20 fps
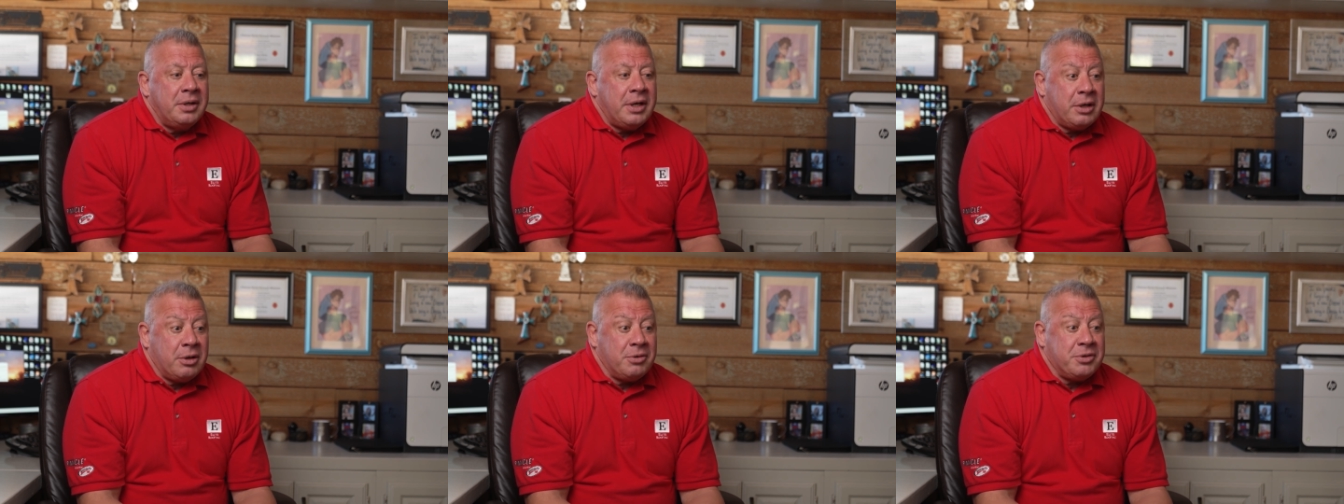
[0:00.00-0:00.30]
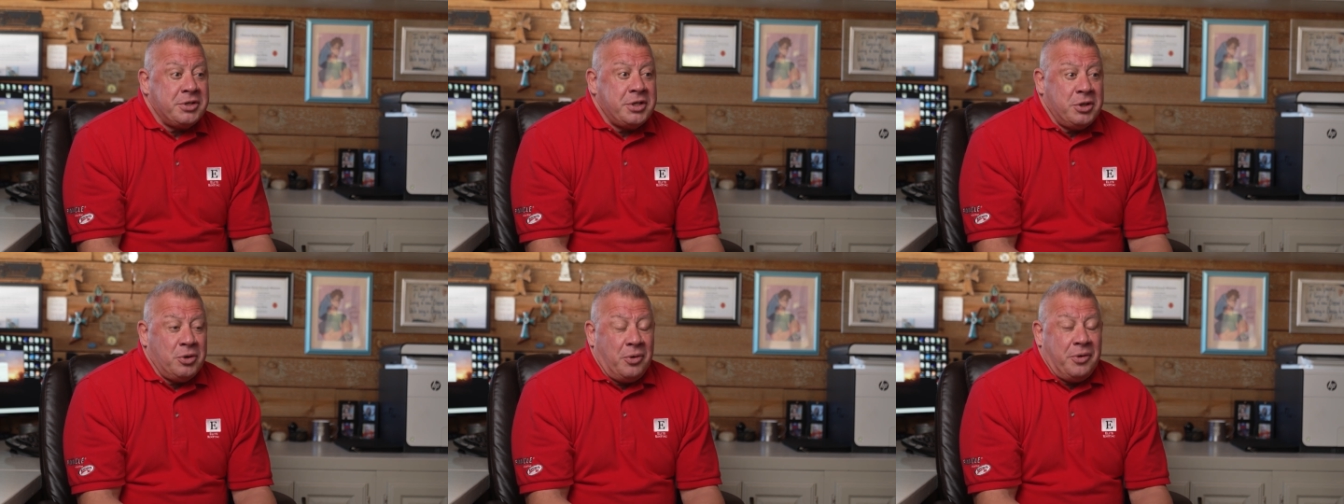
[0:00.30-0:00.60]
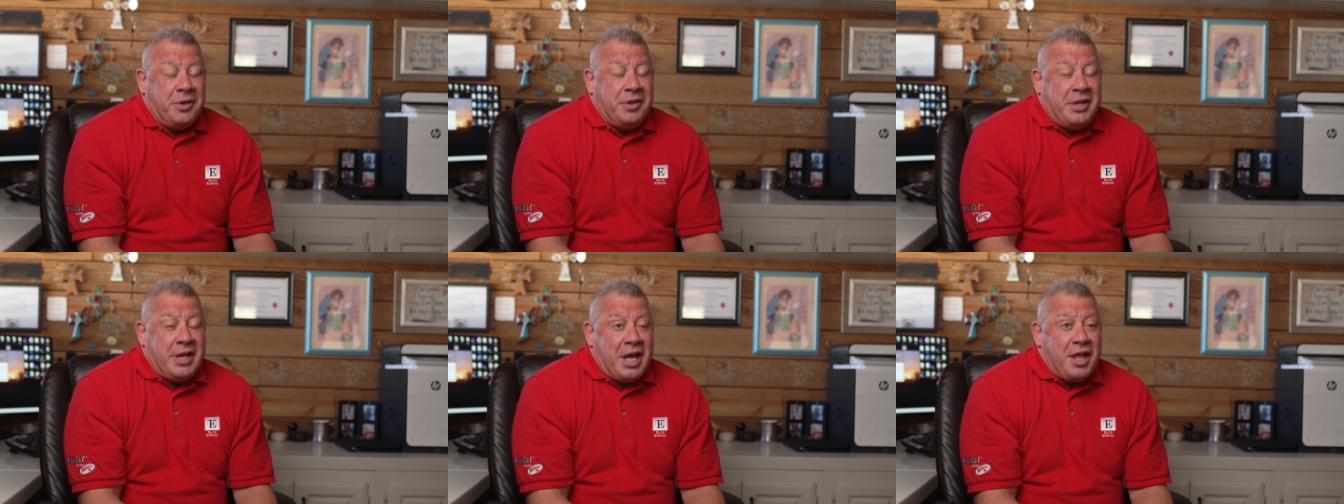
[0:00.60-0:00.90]
are till
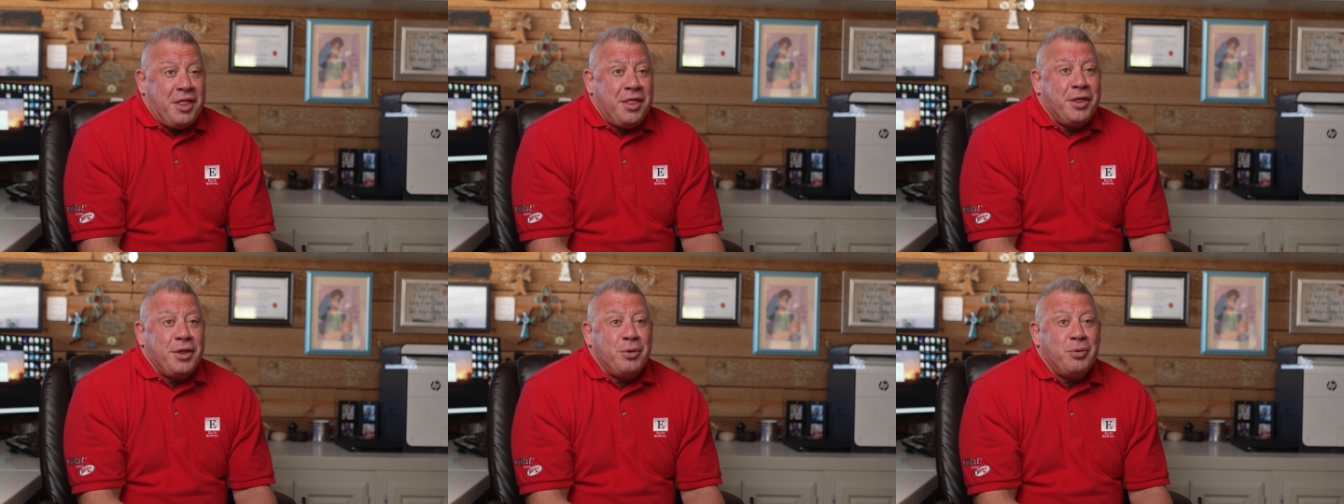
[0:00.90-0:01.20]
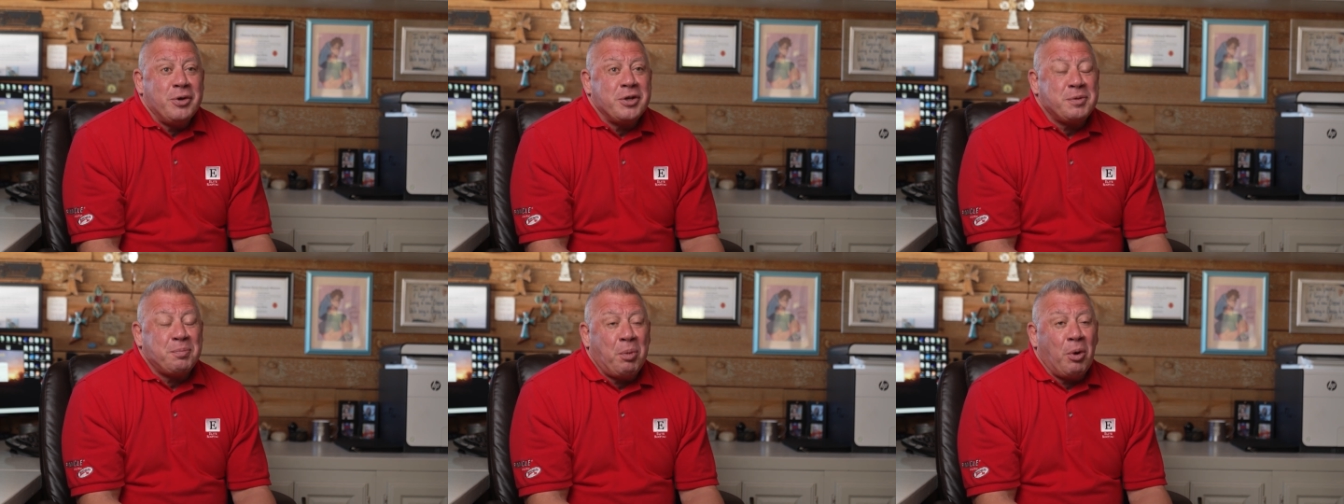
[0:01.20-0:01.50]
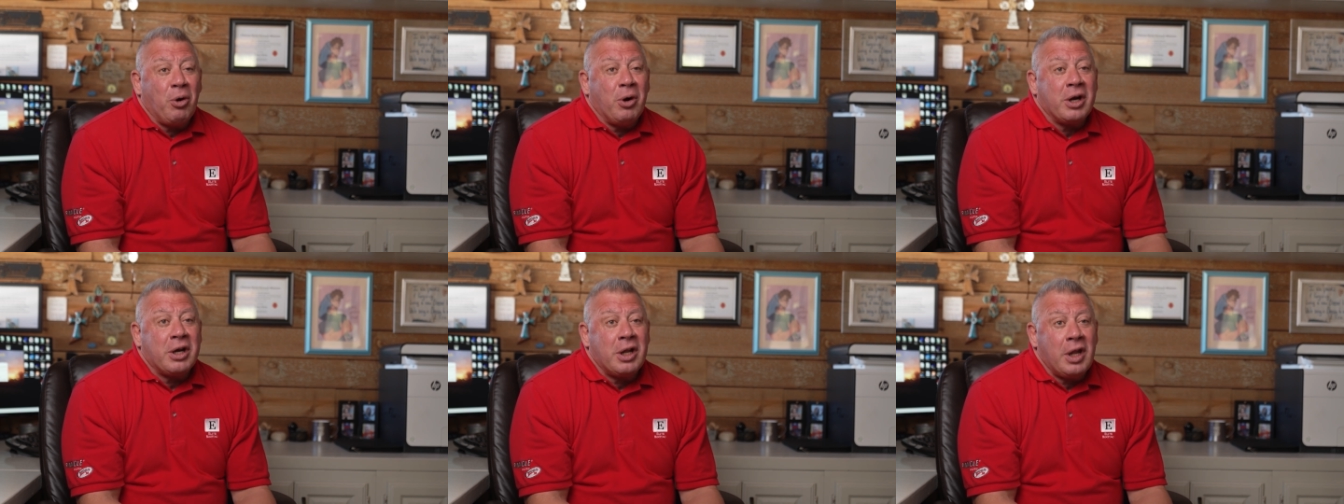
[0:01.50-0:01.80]
death do us
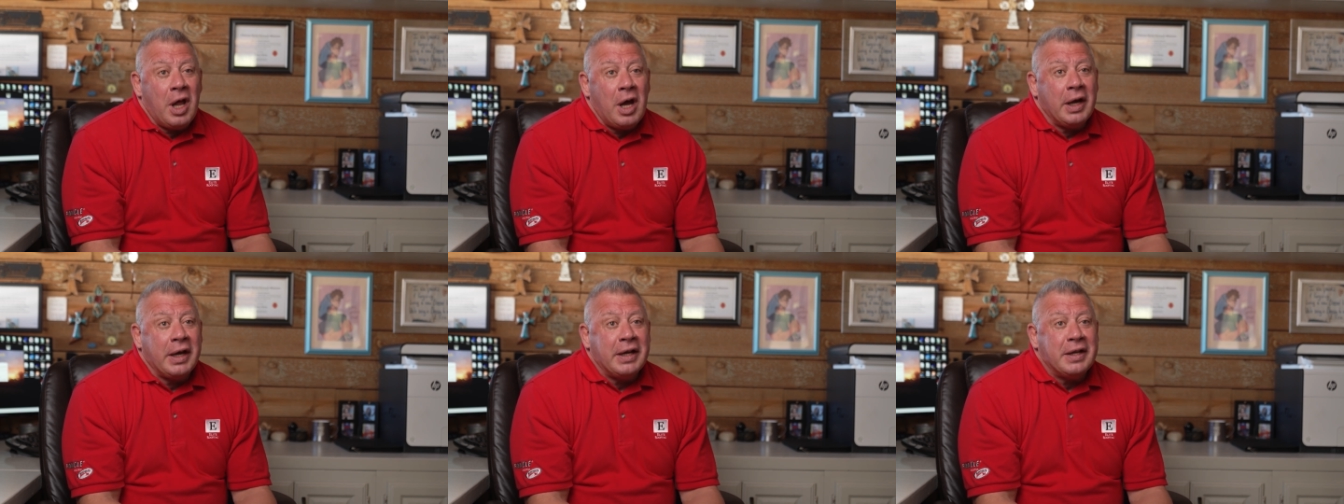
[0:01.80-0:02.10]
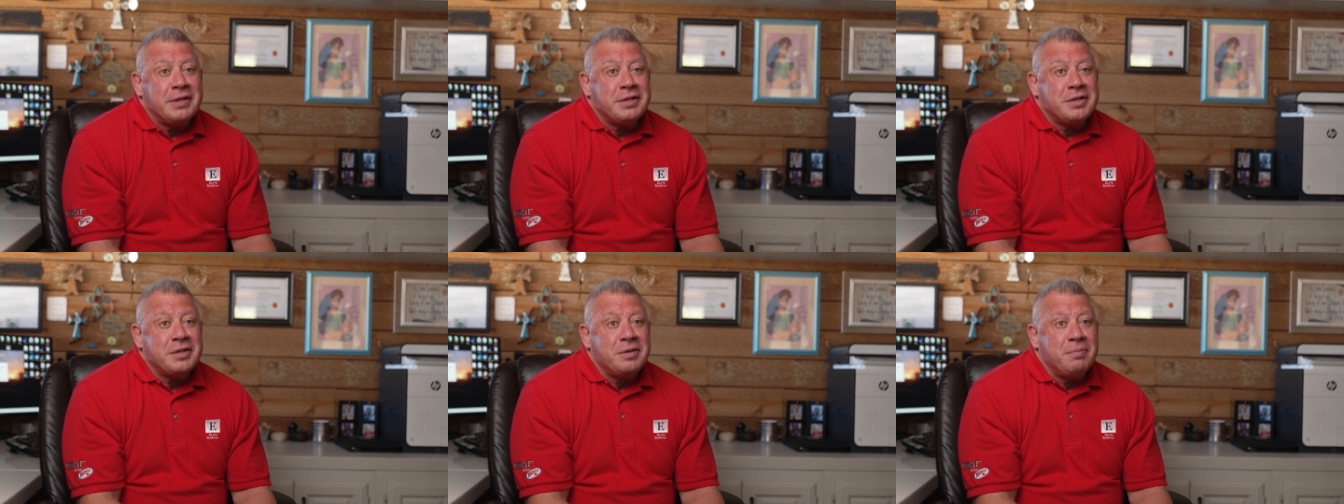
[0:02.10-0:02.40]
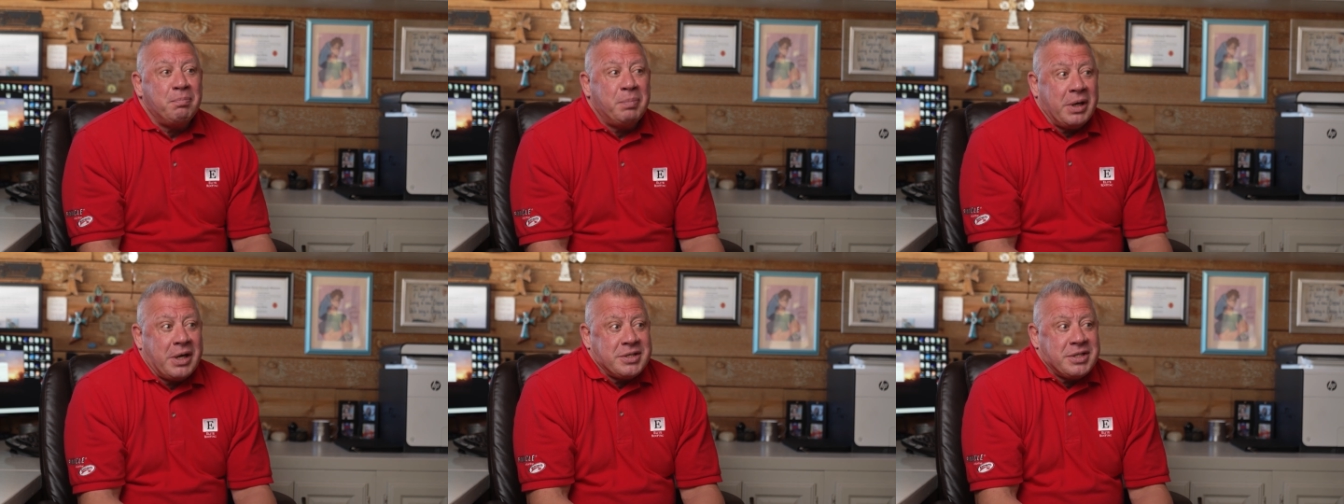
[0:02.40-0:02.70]
part clients,
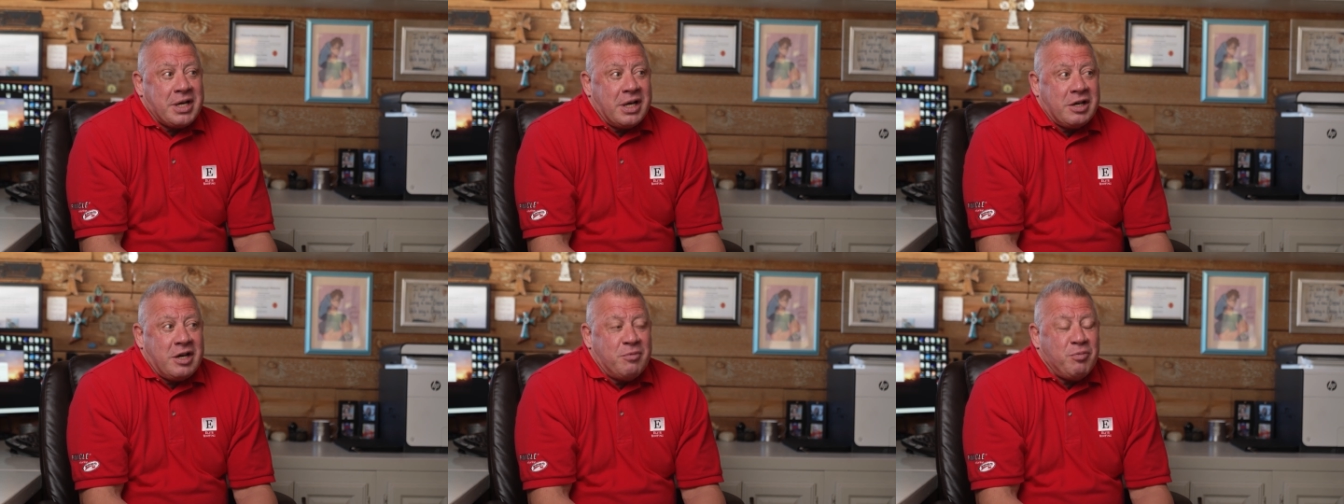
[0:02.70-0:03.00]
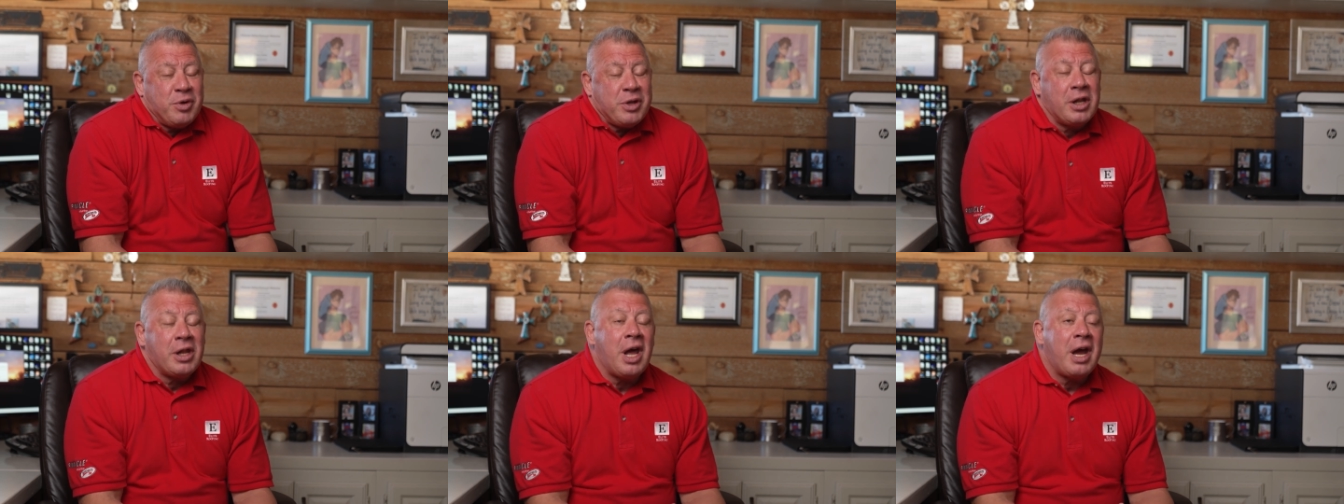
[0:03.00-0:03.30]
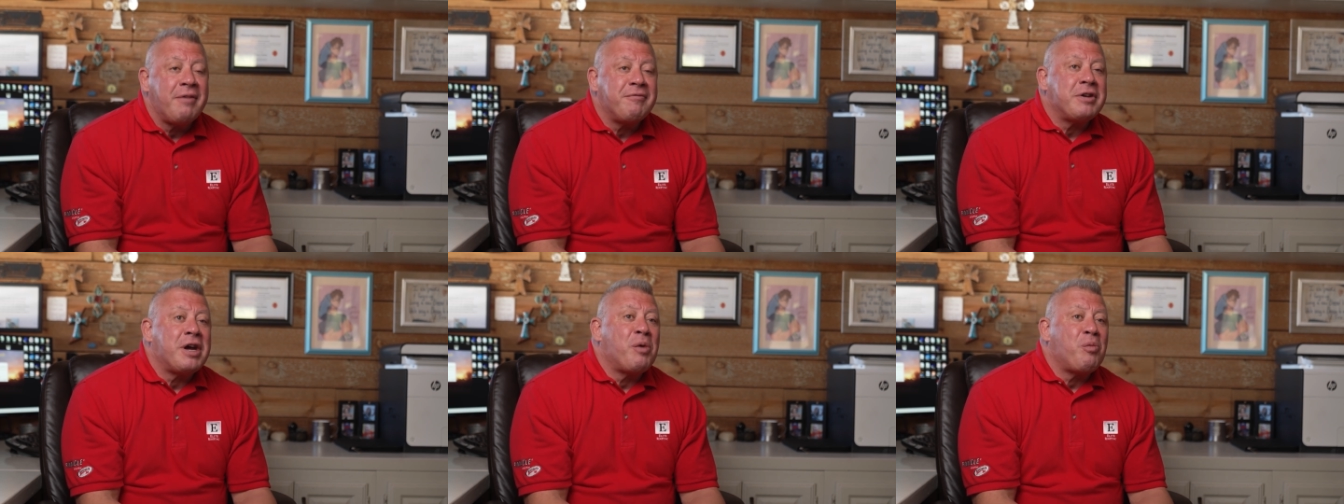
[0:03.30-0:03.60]
because I come with a
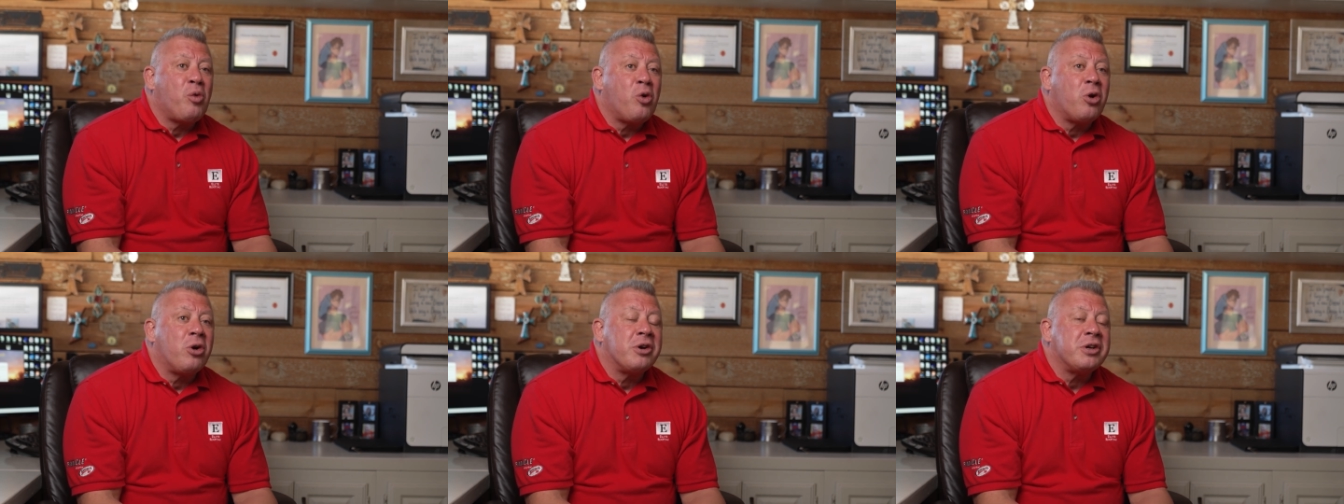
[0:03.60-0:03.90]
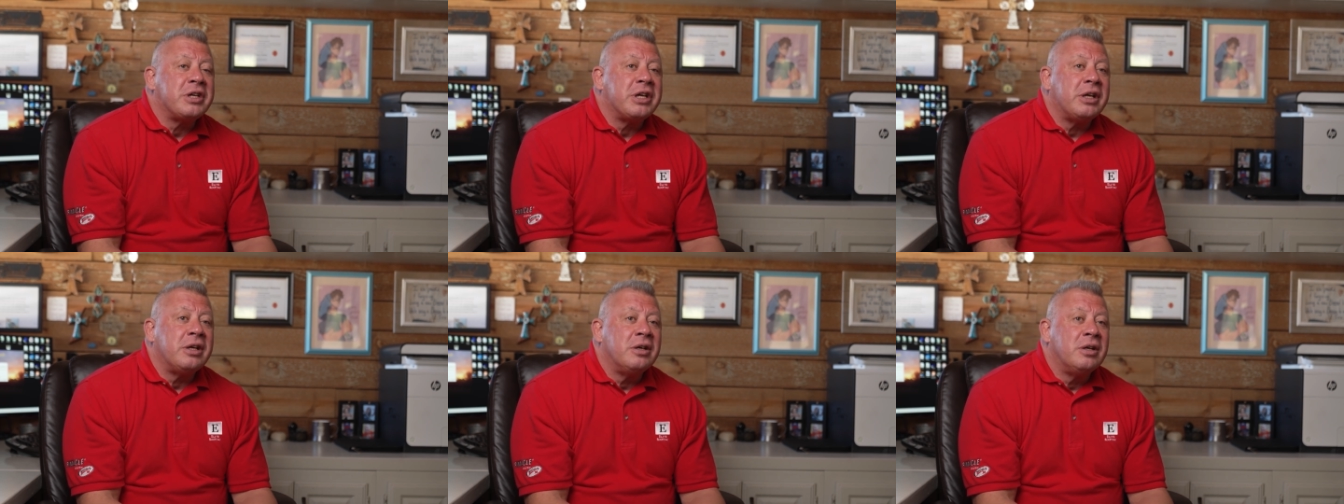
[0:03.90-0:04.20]
lifetime warranty.